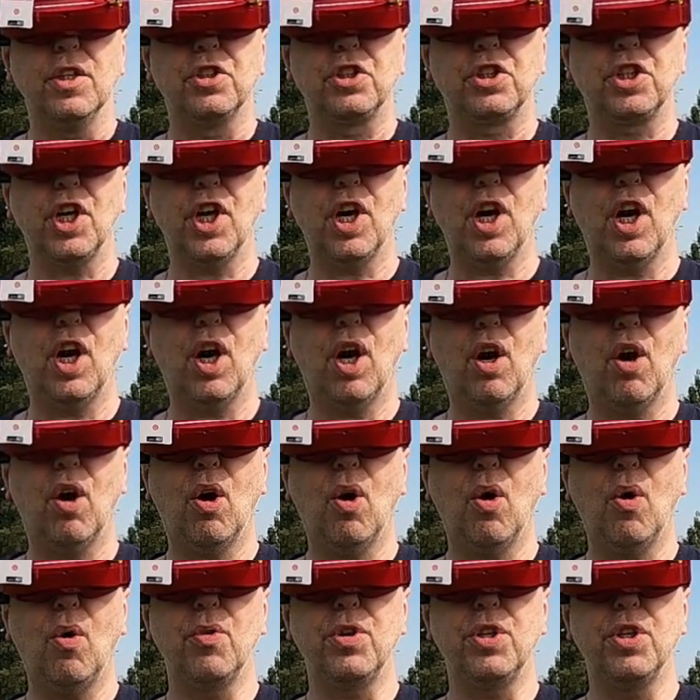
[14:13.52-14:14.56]

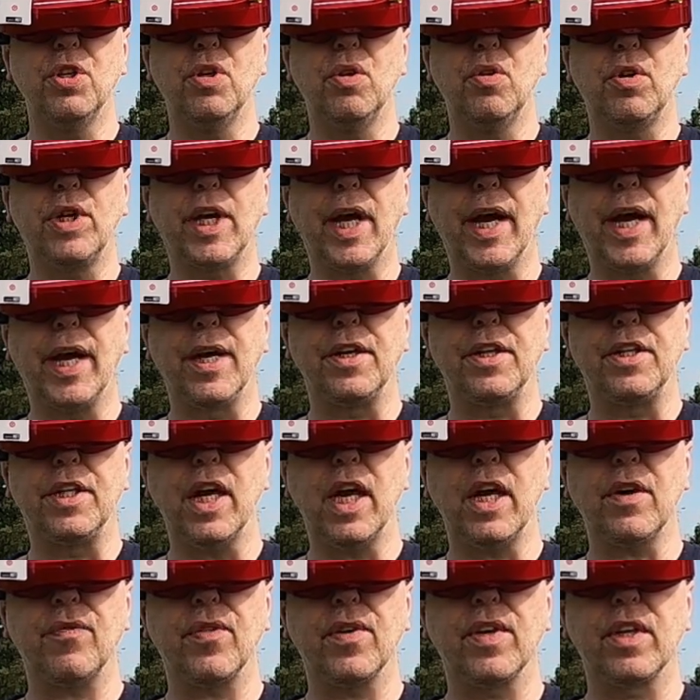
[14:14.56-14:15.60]
So you can
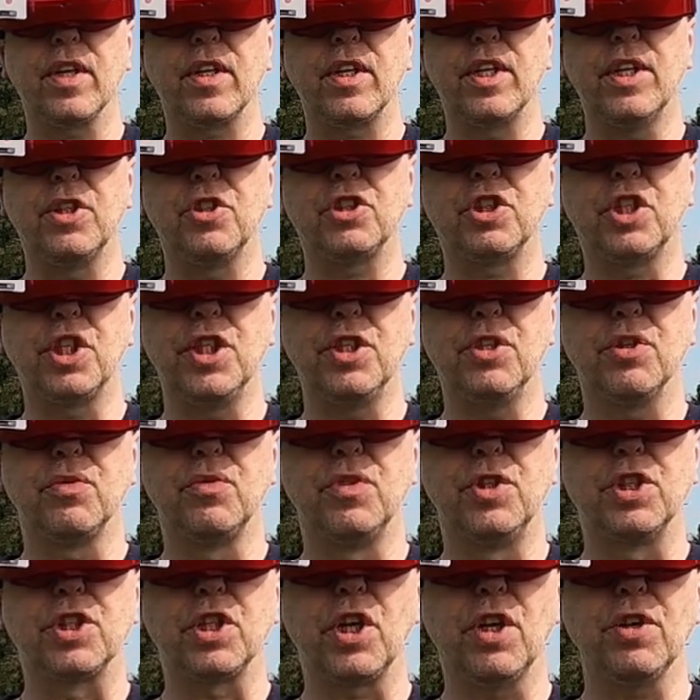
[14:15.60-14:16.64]
definitely see the
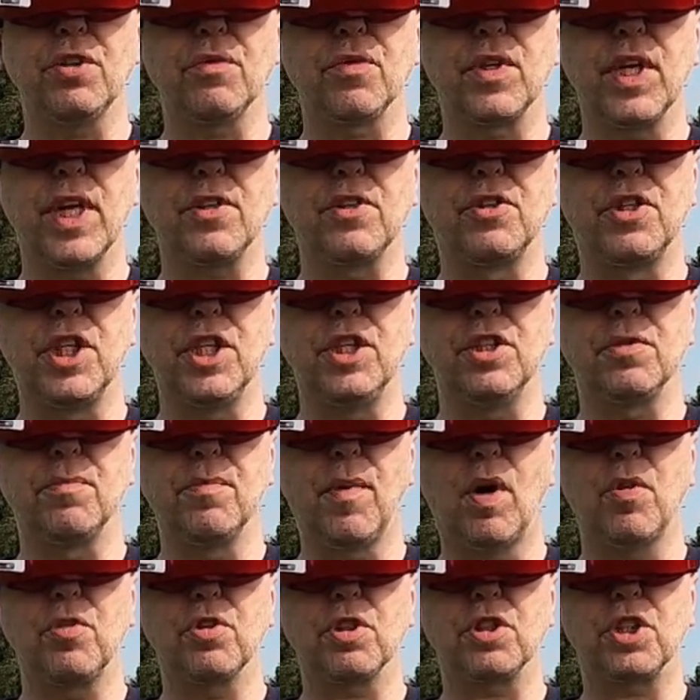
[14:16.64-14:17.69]
result that these
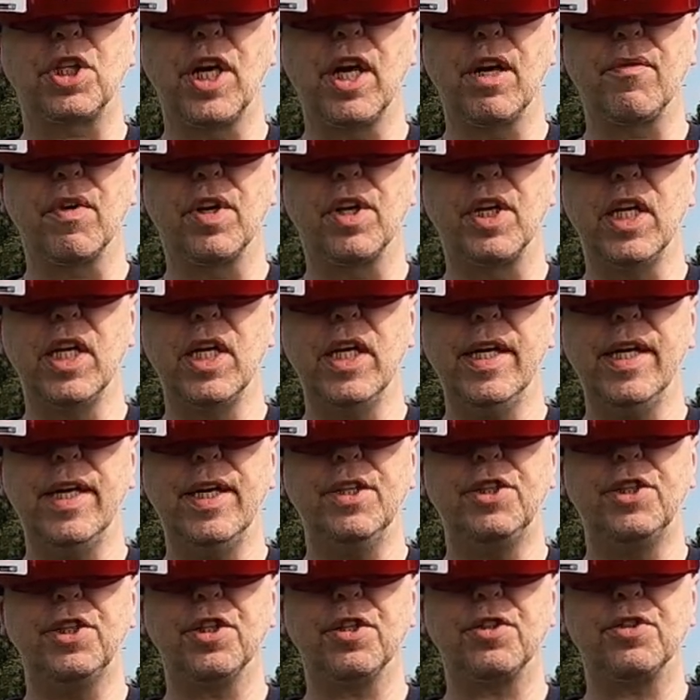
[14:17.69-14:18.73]
motors have an
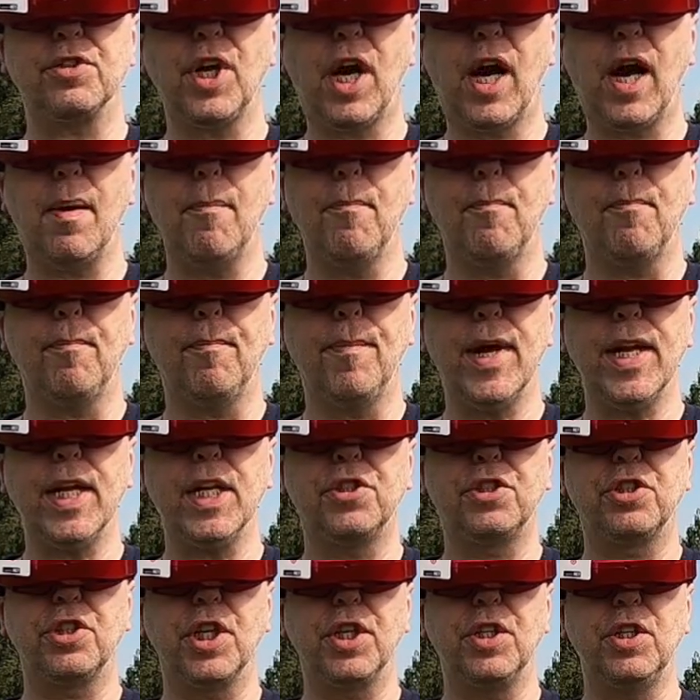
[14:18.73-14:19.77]
easier time
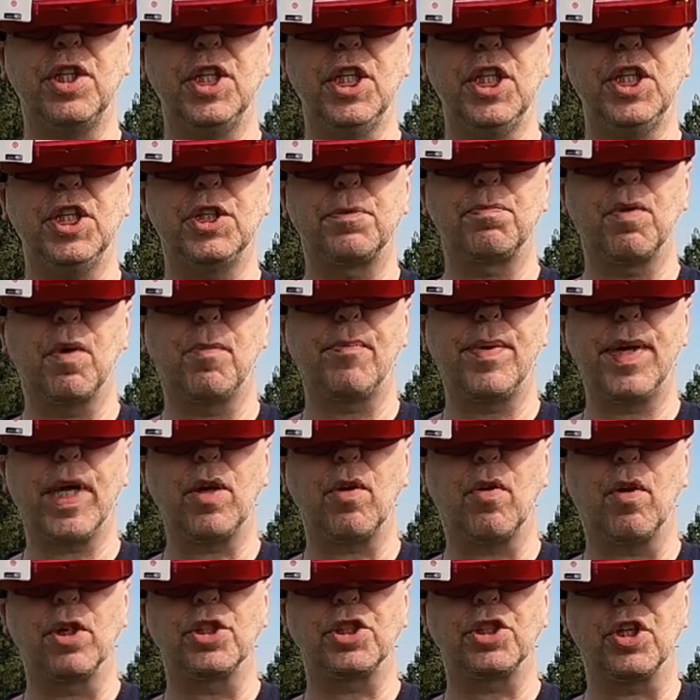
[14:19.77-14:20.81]
managing these
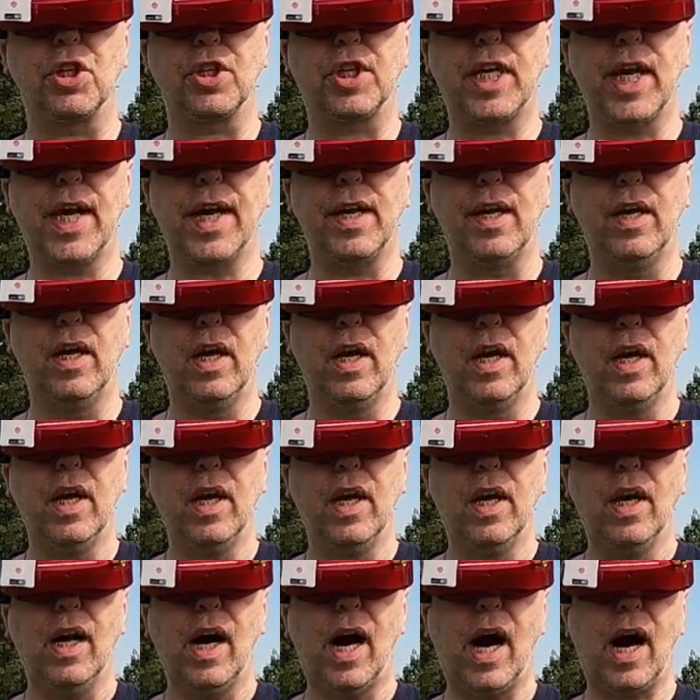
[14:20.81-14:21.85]
propellers. Again,
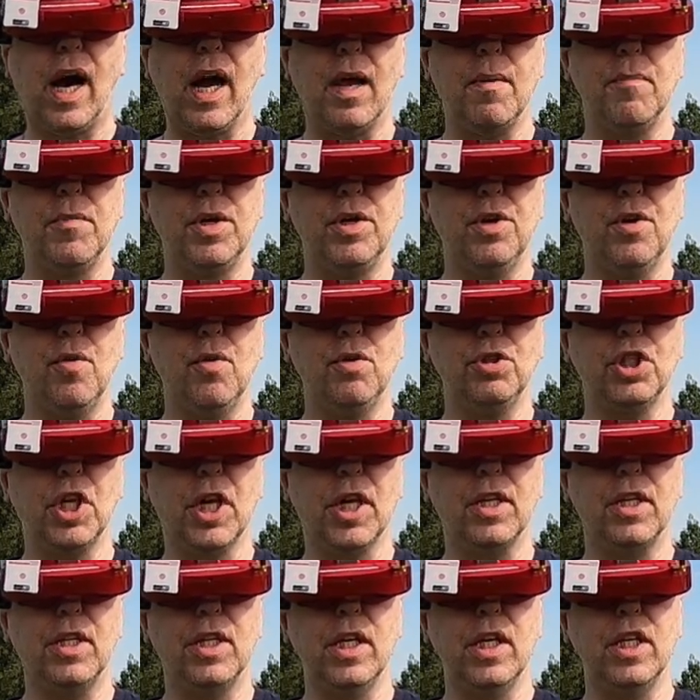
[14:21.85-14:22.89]
I'm
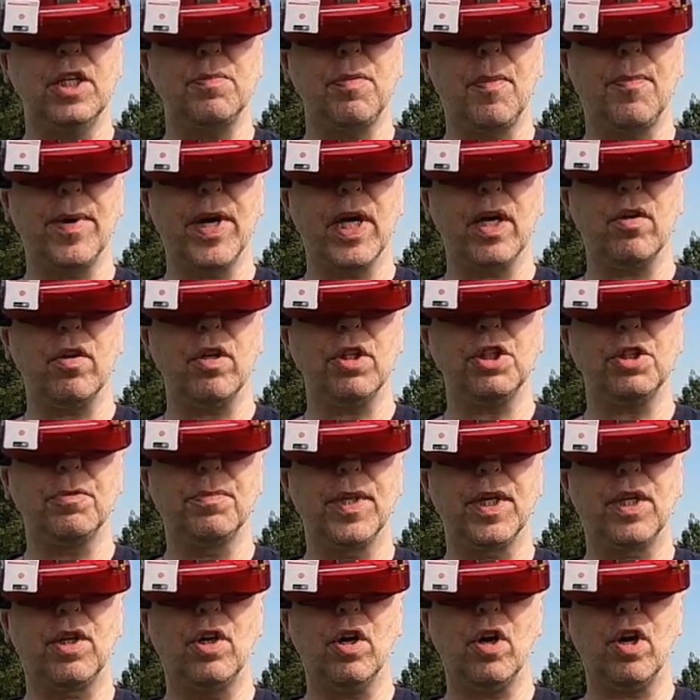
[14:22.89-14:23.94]
using these propellers
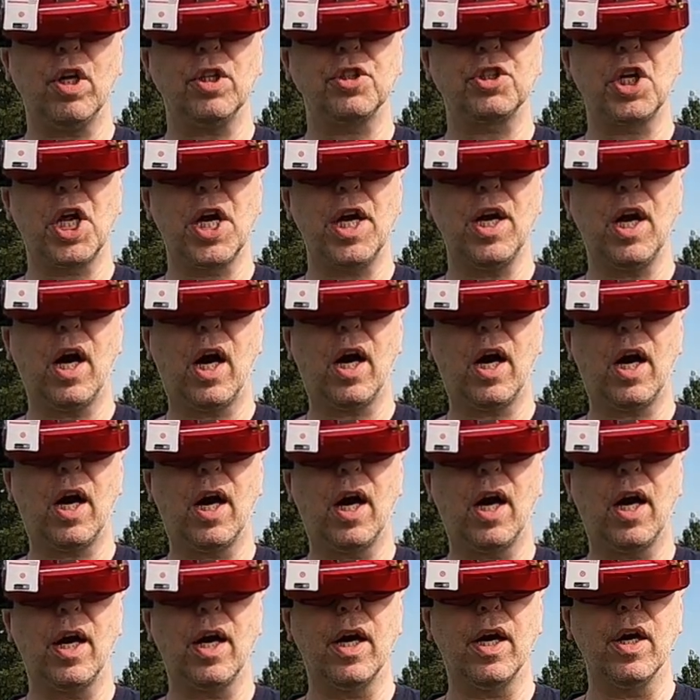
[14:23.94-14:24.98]
because they
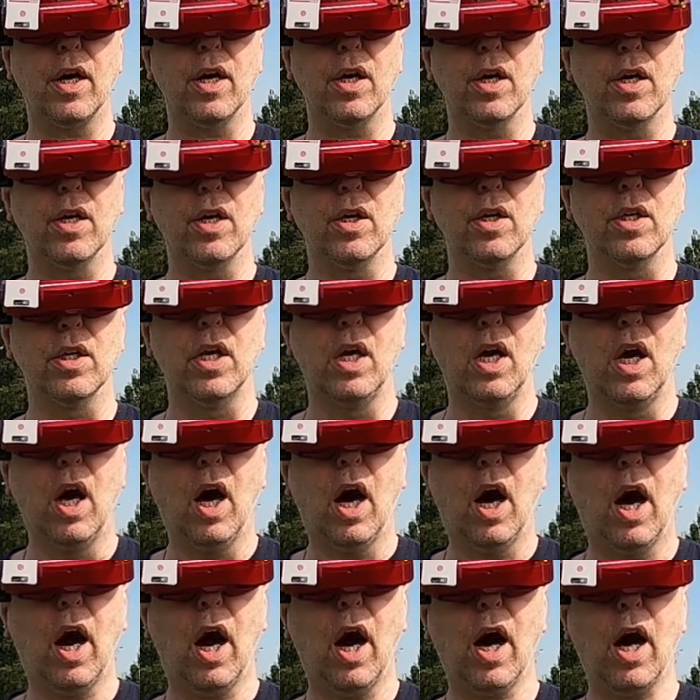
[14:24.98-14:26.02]
are
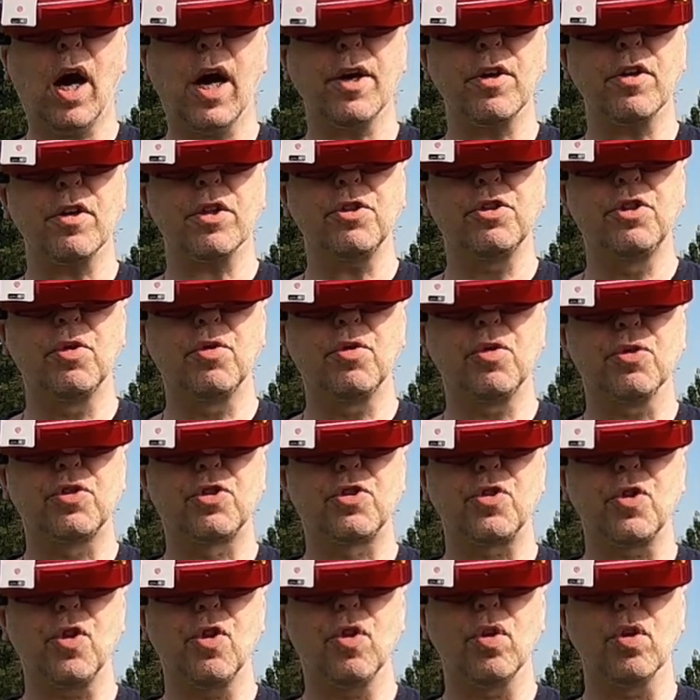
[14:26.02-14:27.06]
harder to
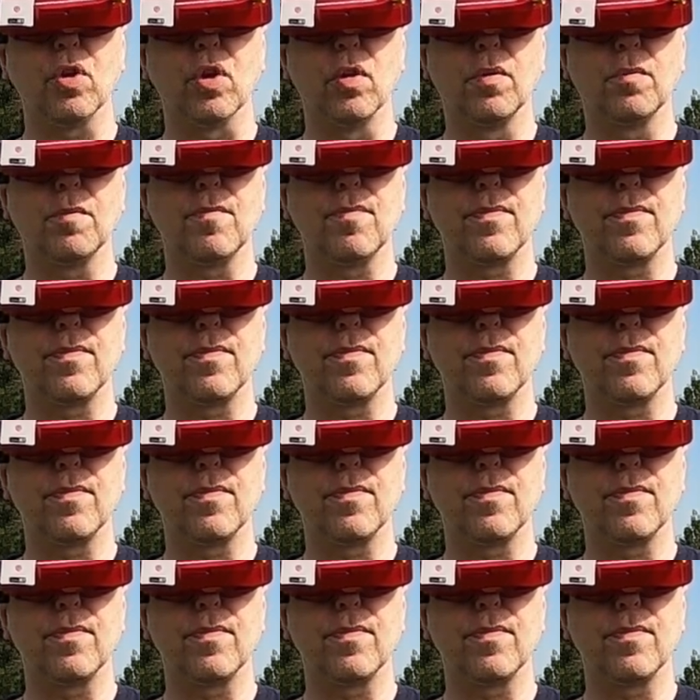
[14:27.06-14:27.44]
control.